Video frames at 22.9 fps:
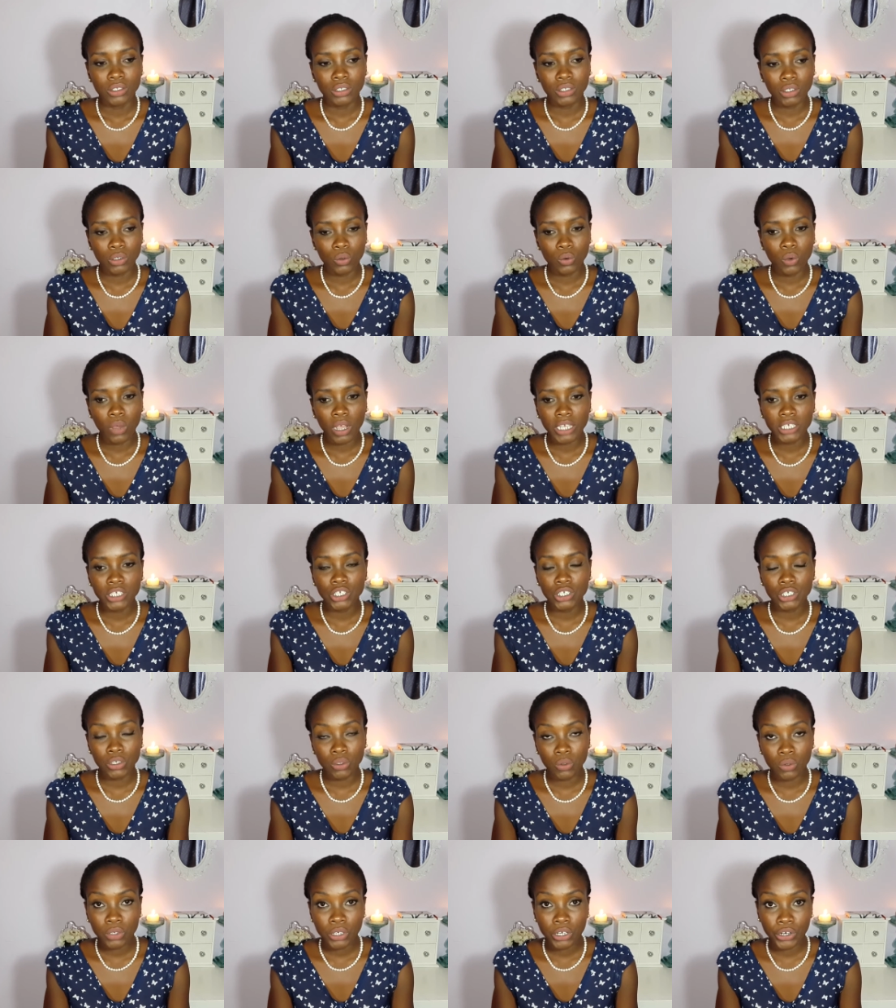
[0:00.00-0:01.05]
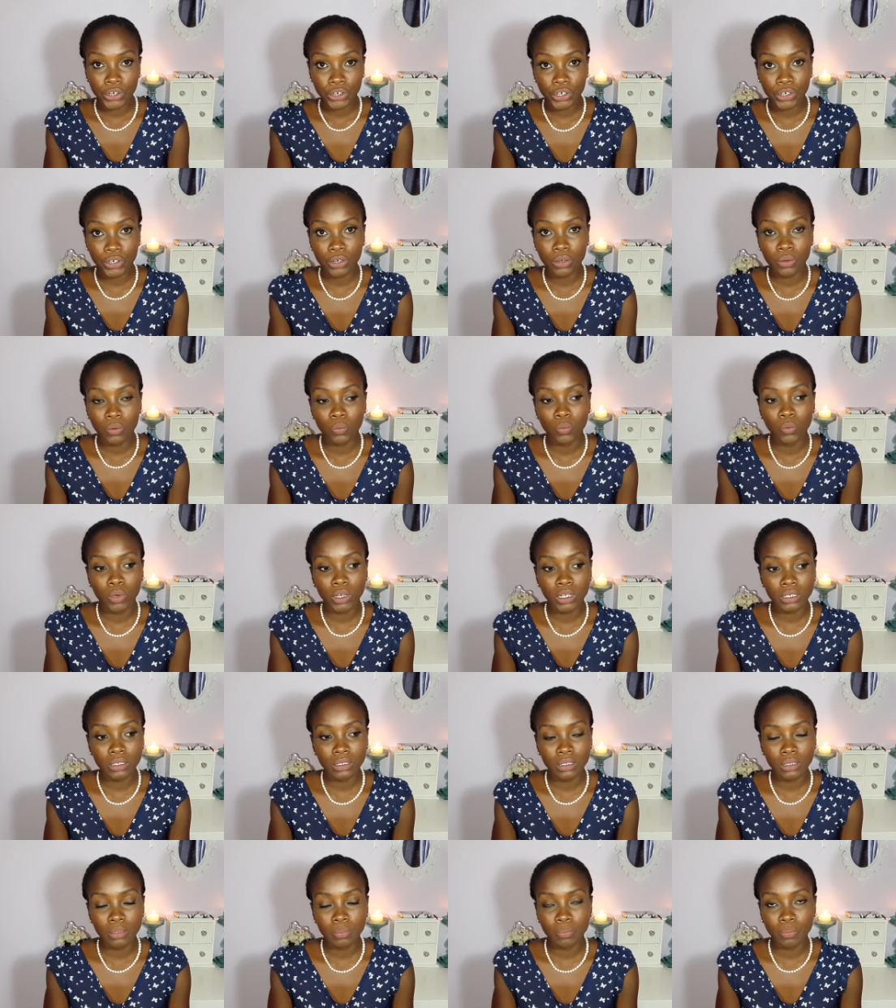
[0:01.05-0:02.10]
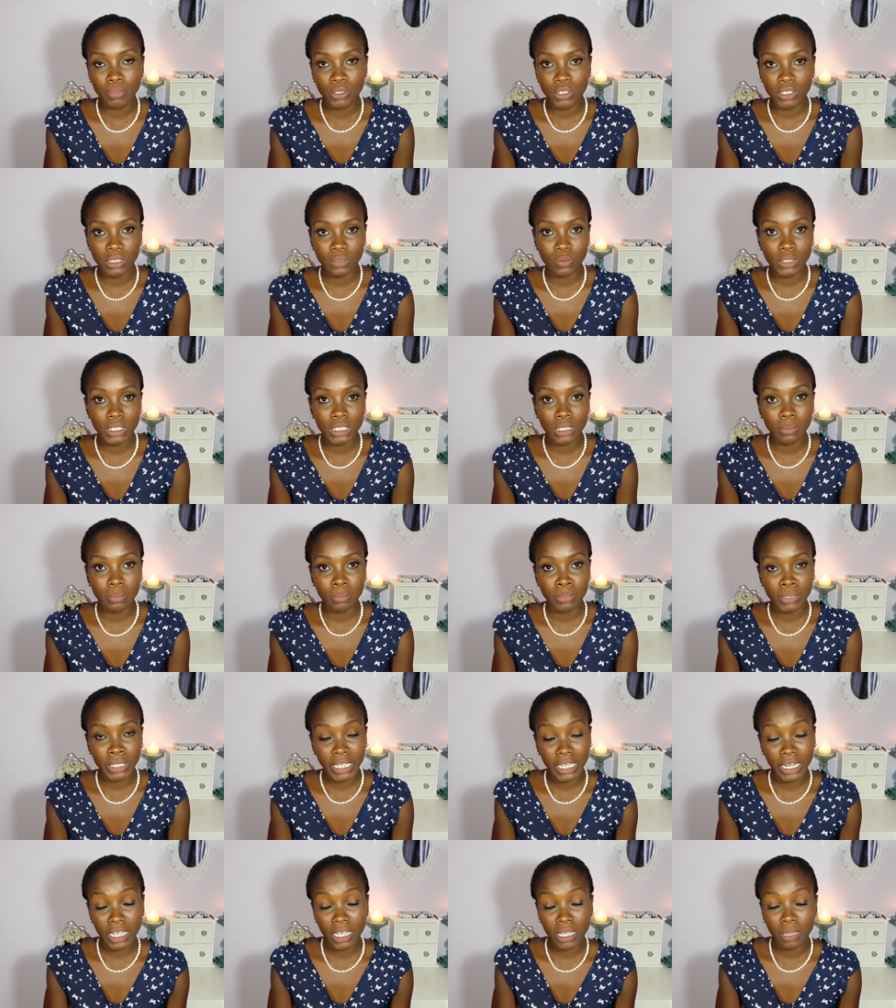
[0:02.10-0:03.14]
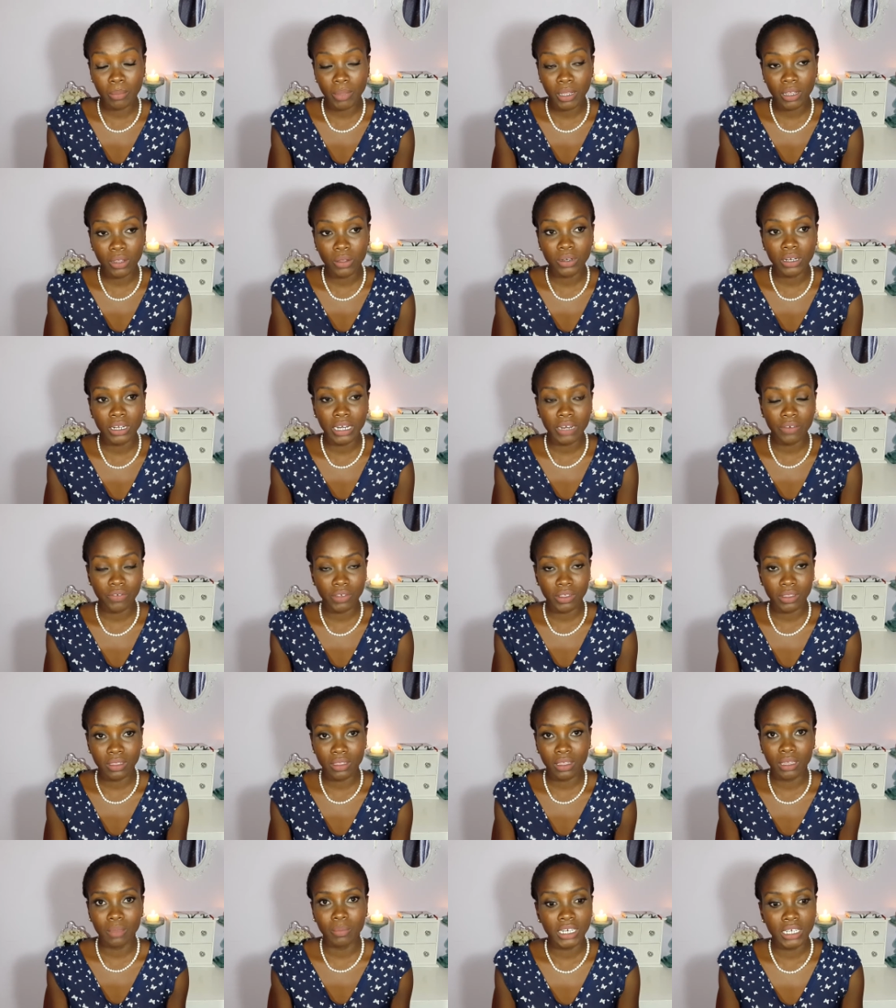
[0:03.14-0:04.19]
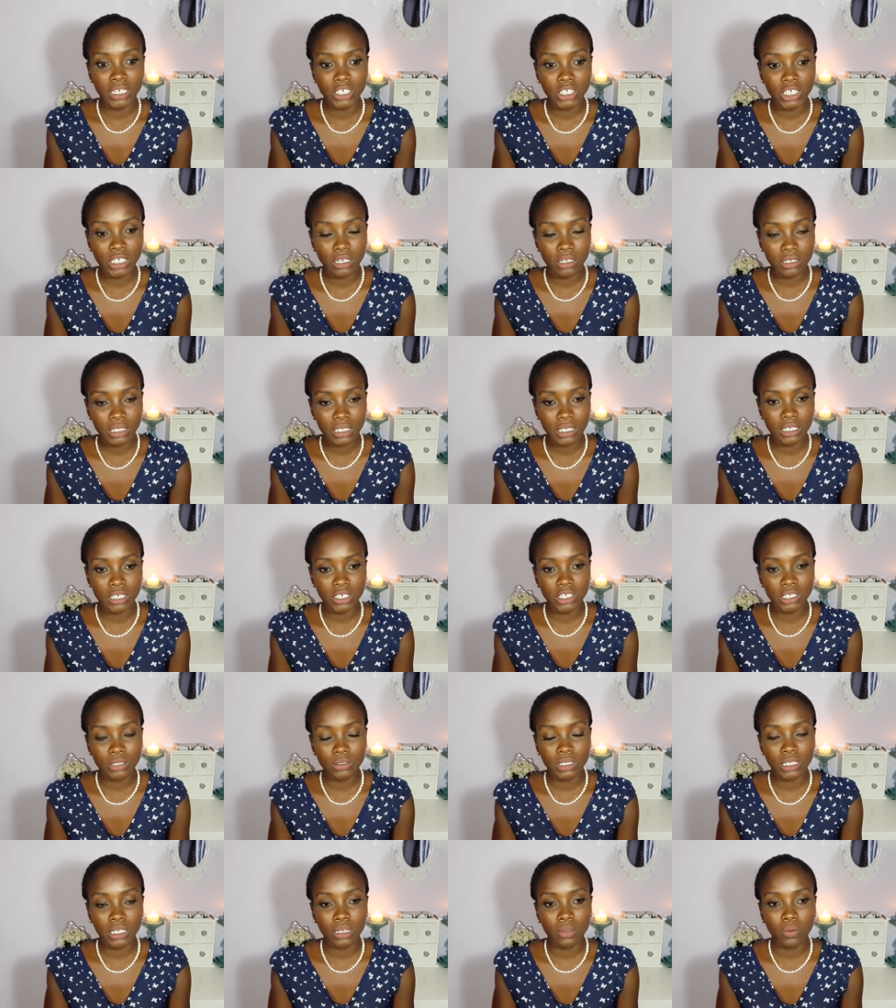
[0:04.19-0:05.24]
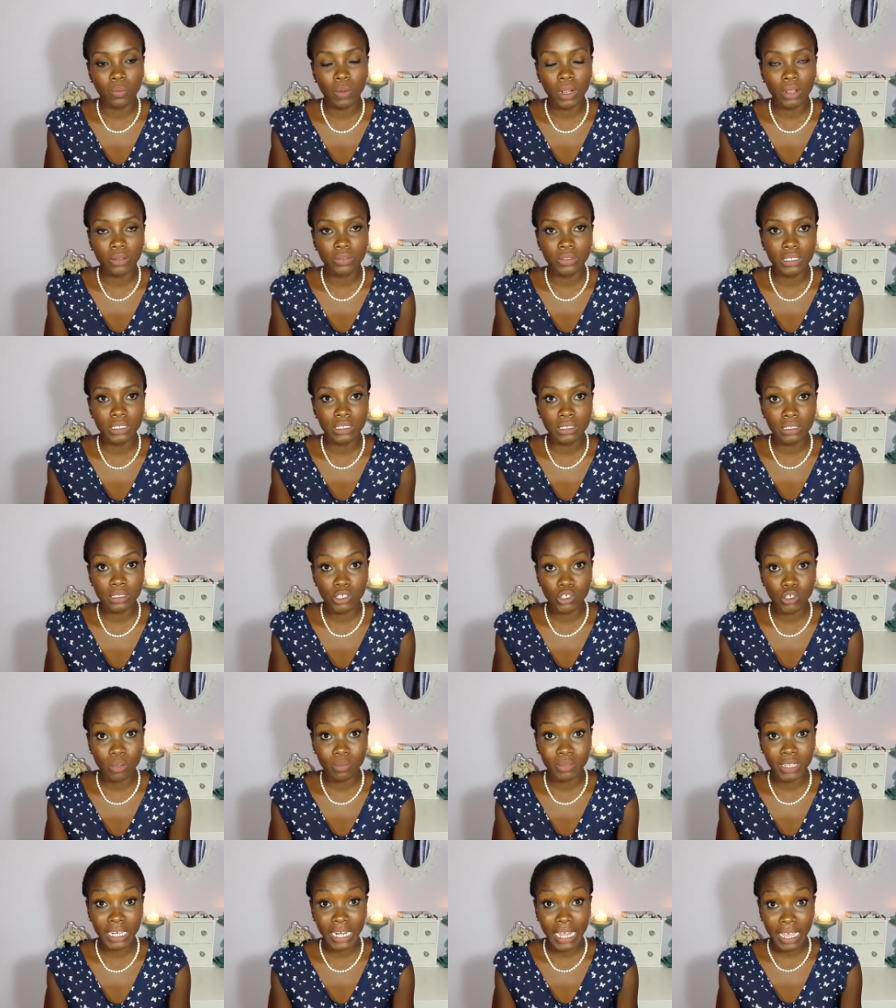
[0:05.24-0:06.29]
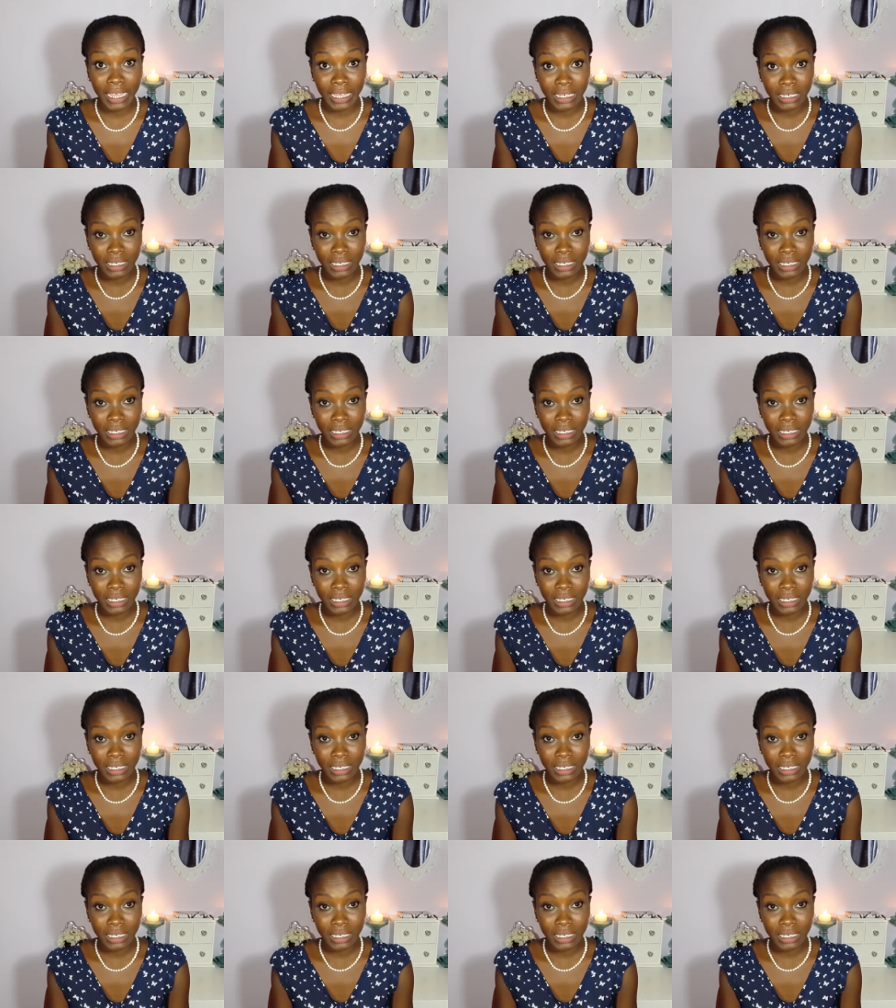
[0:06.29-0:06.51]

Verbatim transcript: So I showed her what the person was complaining about and everything. And then she looks at it and she was like, wow, this is a job that I